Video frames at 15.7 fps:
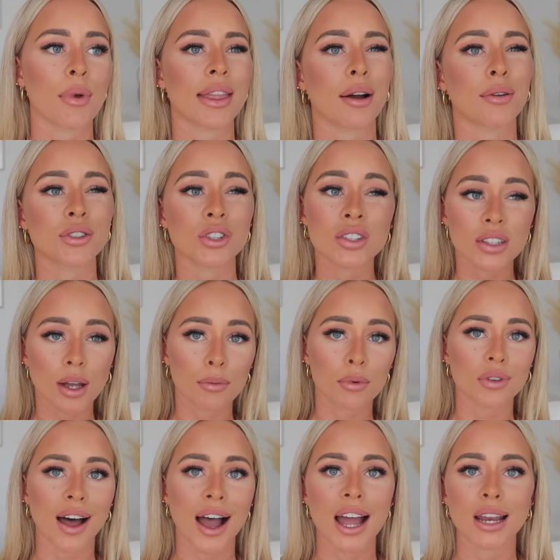and that was just
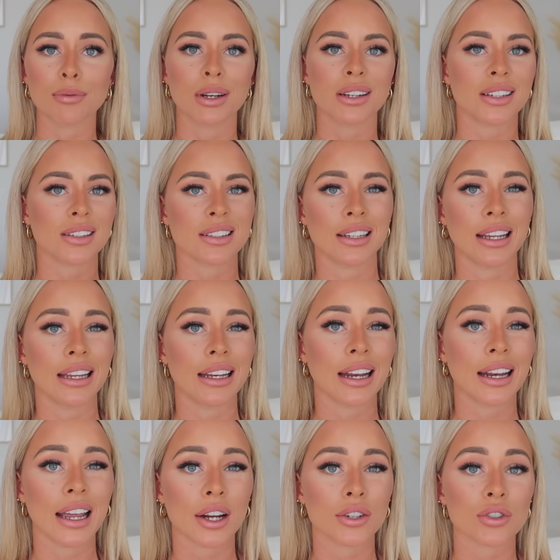double lined but it doesn't need
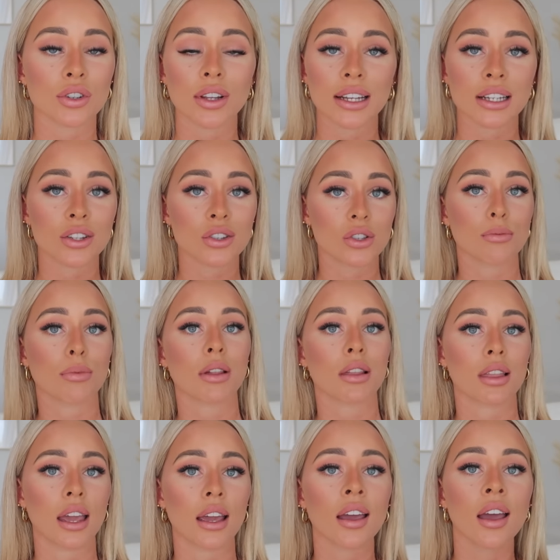any extra like it's super
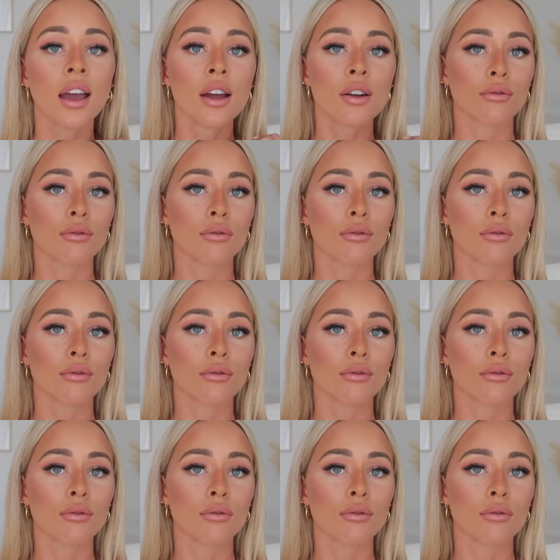thick